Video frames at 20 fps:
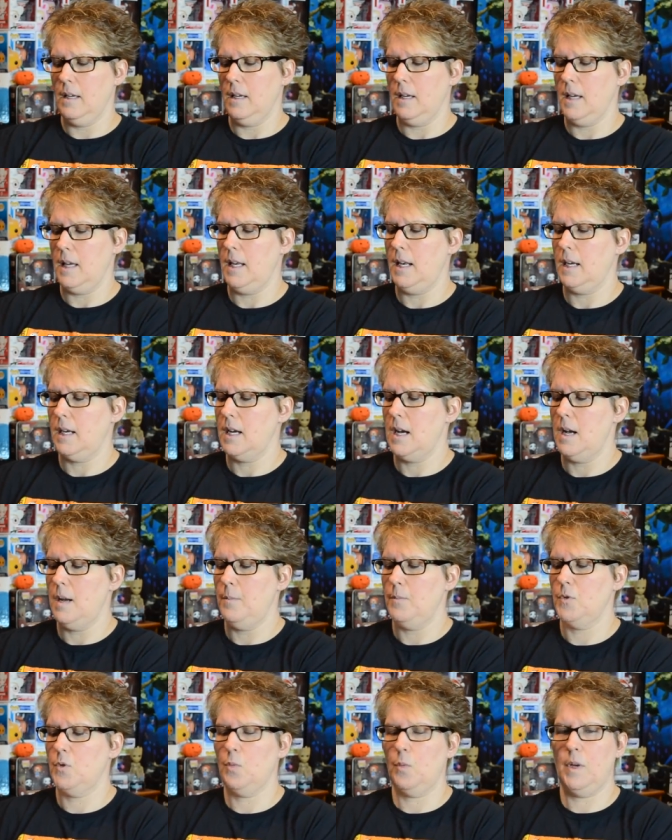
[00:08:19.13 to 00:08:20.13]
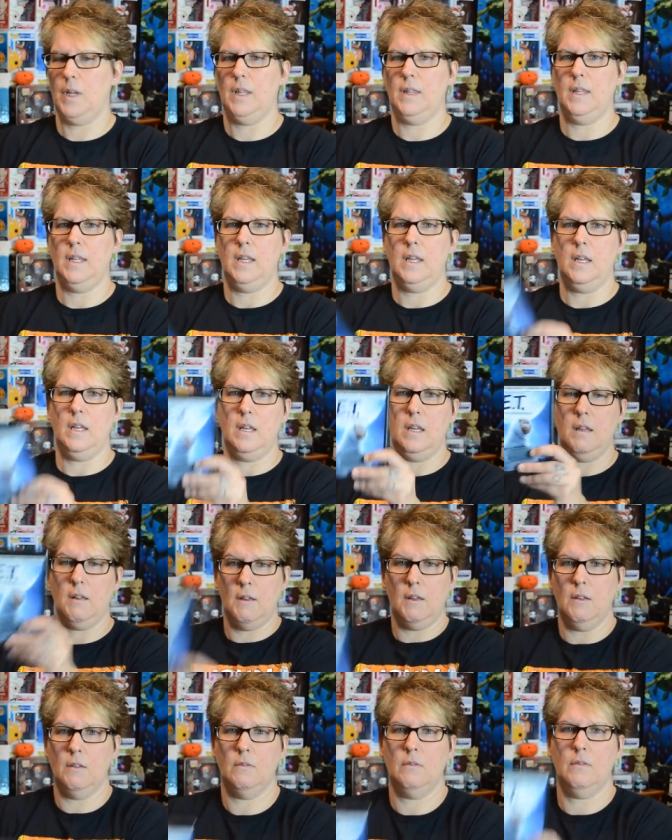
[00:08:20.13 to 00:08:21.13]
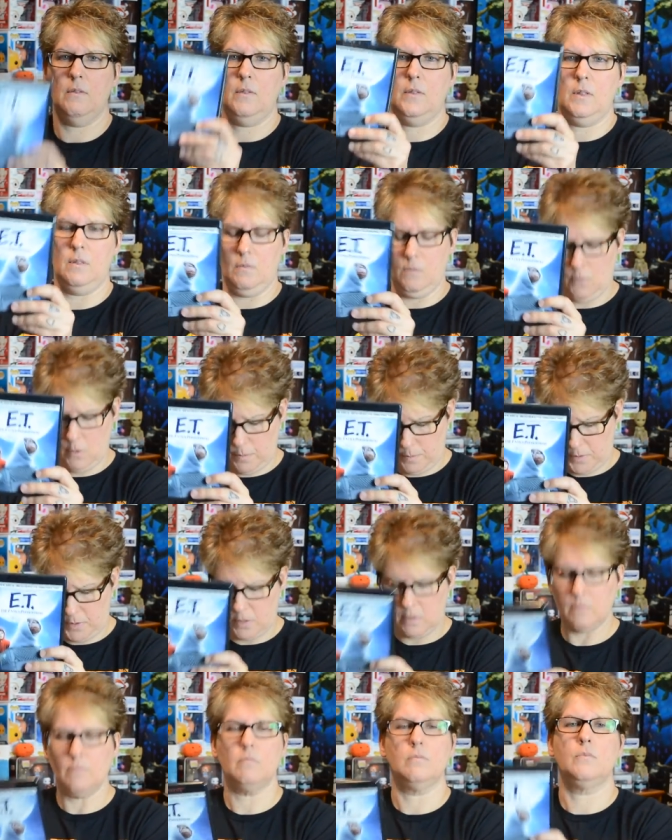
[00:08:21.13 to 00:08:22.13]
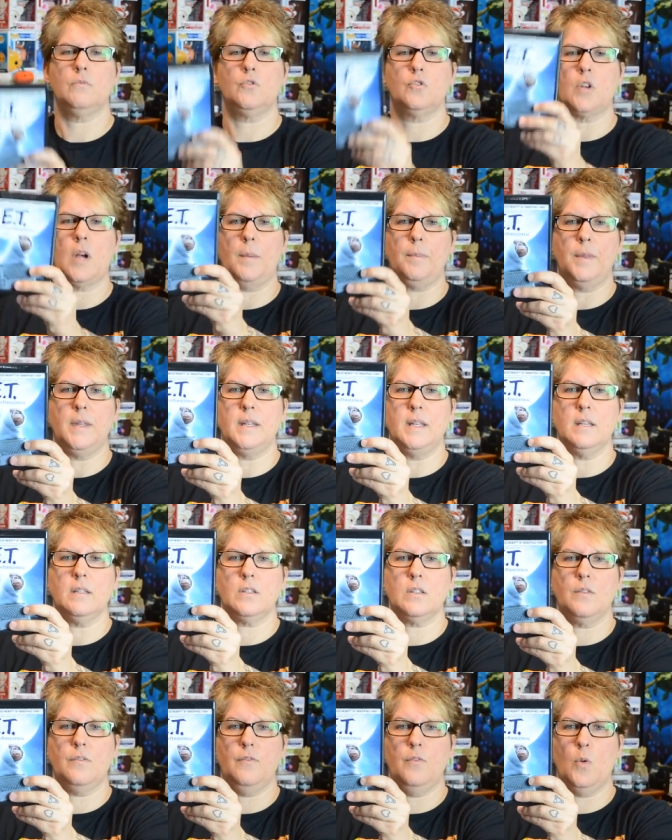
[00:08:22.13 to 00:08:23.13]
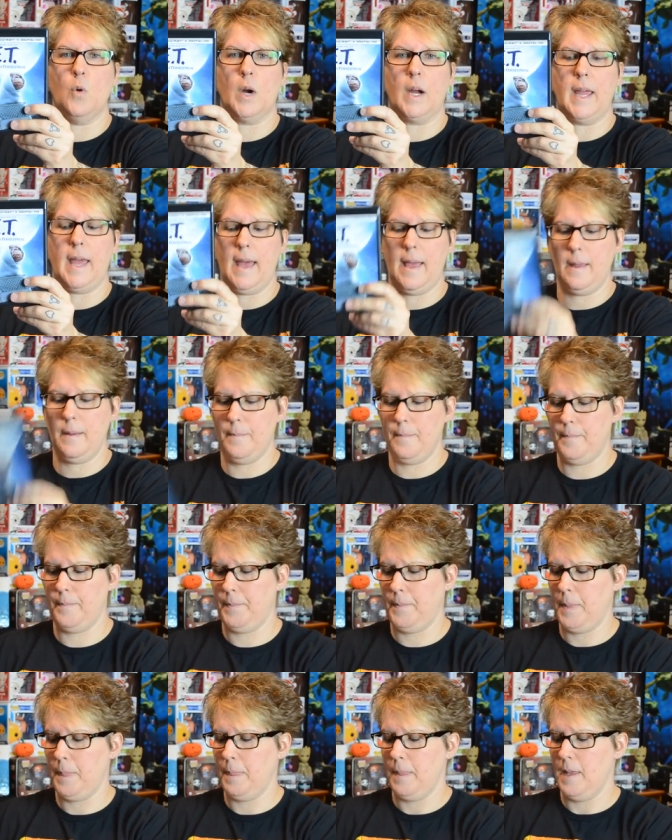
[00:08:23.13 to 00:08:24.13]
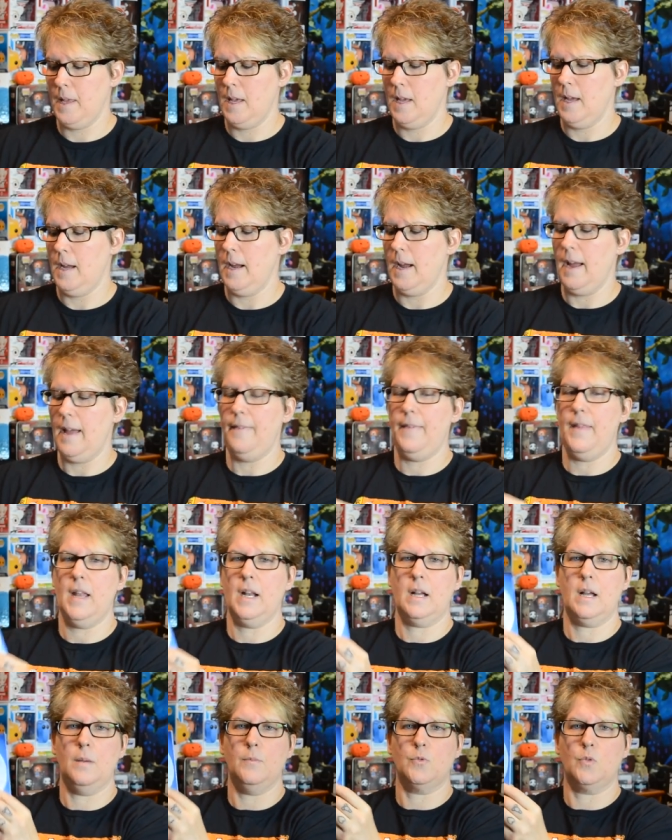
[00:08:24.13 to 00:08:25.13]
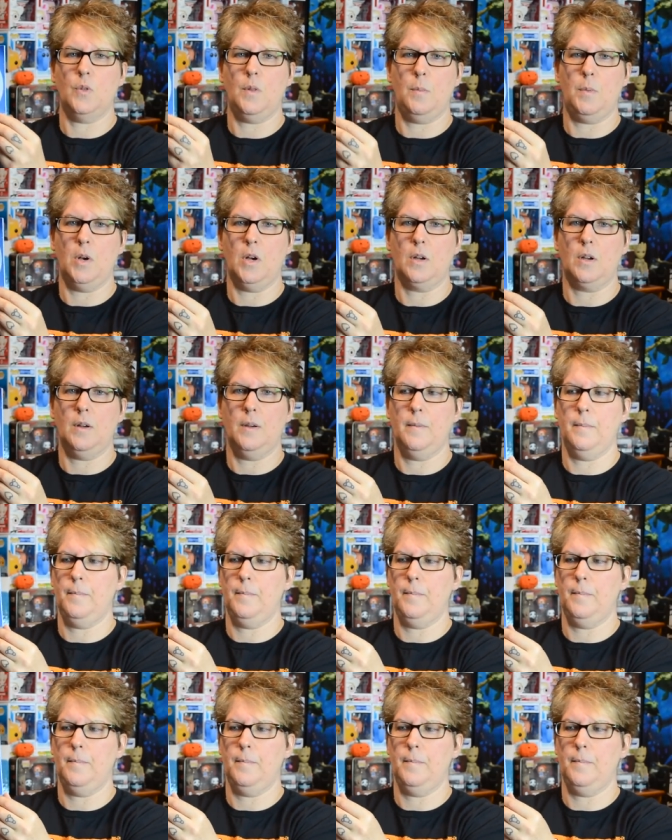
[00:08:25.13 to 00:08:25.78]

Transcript: And it comes with the, whoops, drop the disc, 4K. And then it comes with a book.